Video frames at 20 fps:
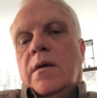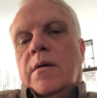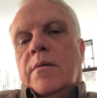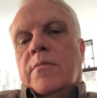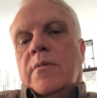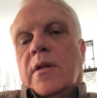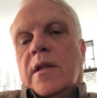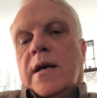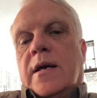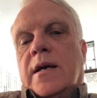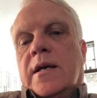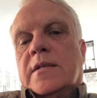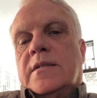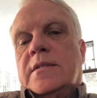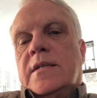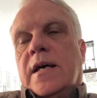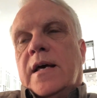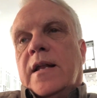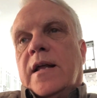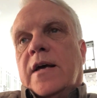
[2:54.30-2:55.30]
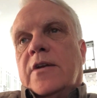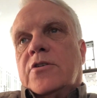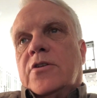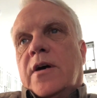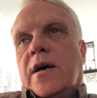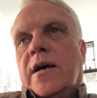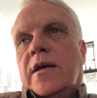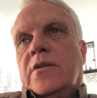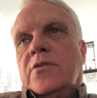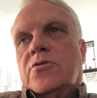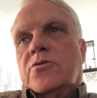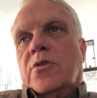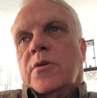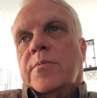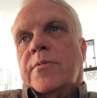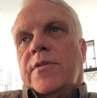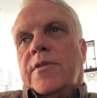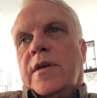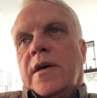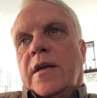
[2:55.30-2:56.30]
But like I said, I tried
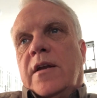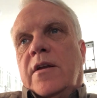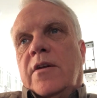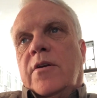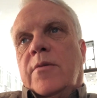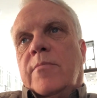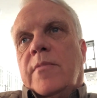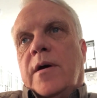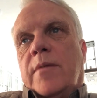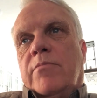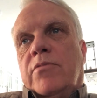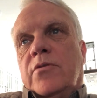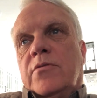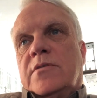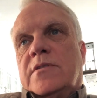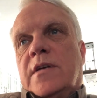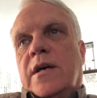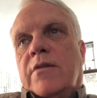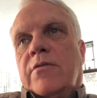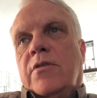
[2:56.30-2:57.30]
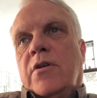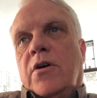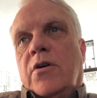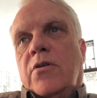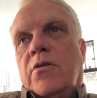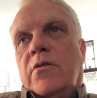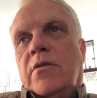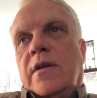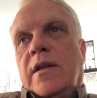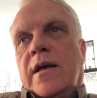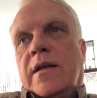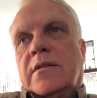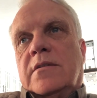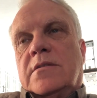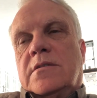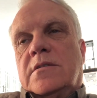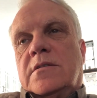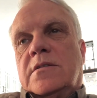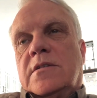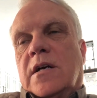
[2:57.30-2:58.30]
sorbothane under my Blue Sound node, and that
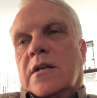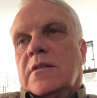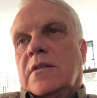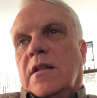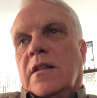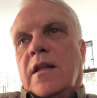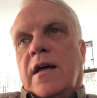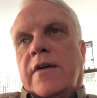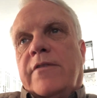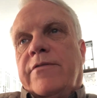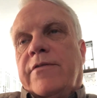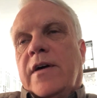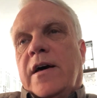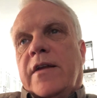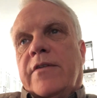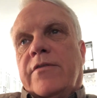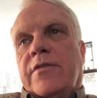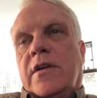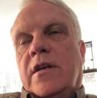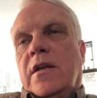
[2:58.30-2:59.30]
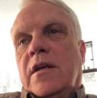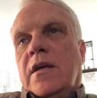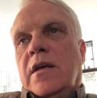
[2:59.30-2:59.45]
sucked the life out of it.